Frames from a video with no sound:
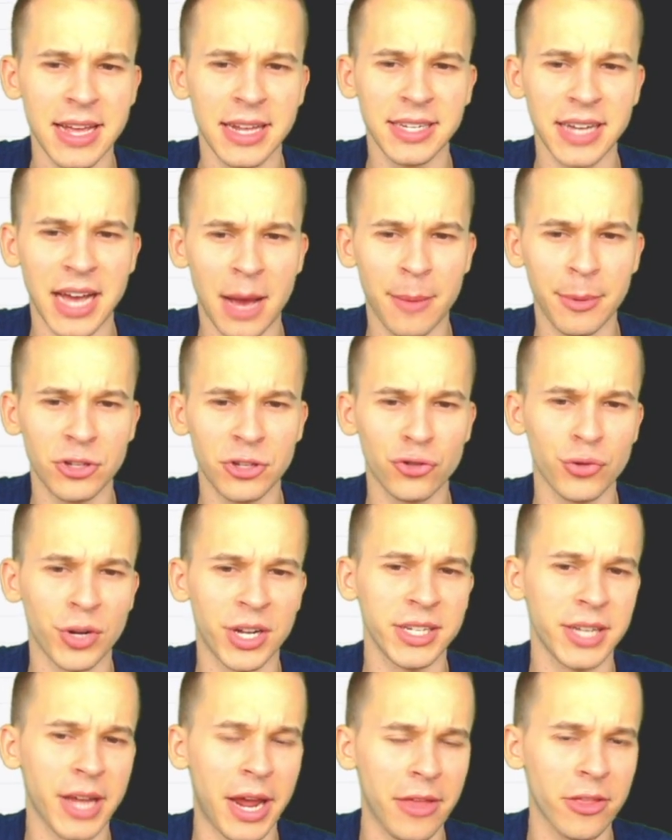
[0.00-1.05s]
Thomas,
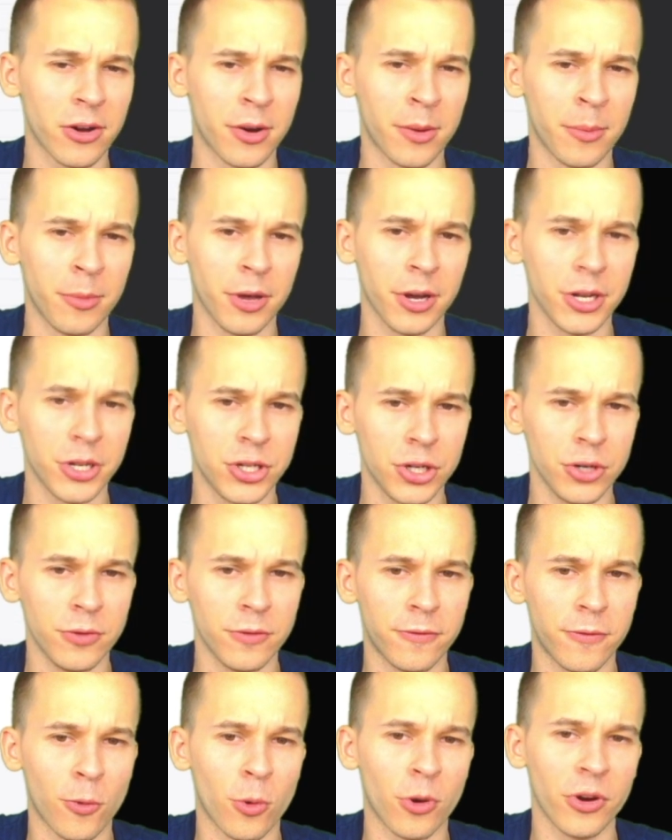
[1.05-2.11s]
Trent Taylor, I'm looking to
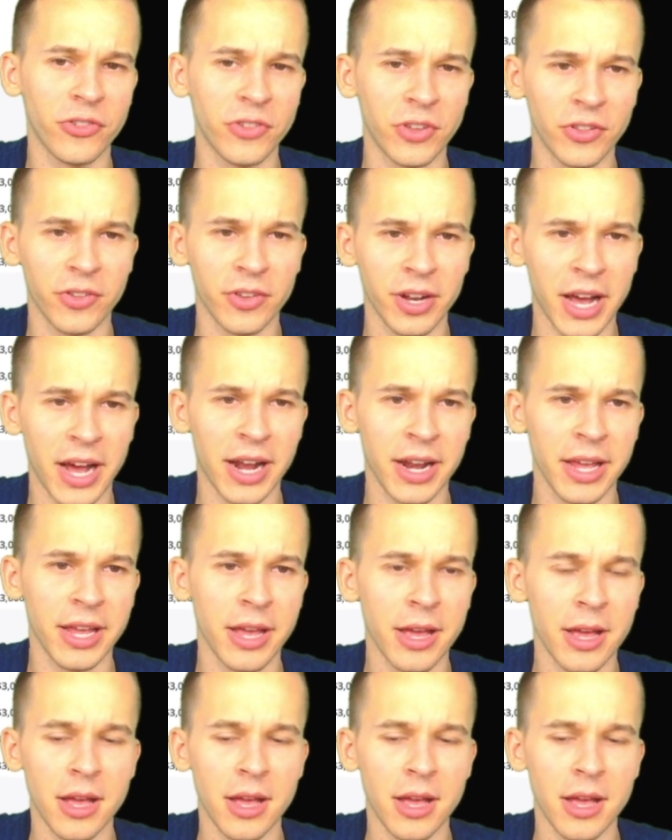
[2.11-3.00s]
for Cincinnati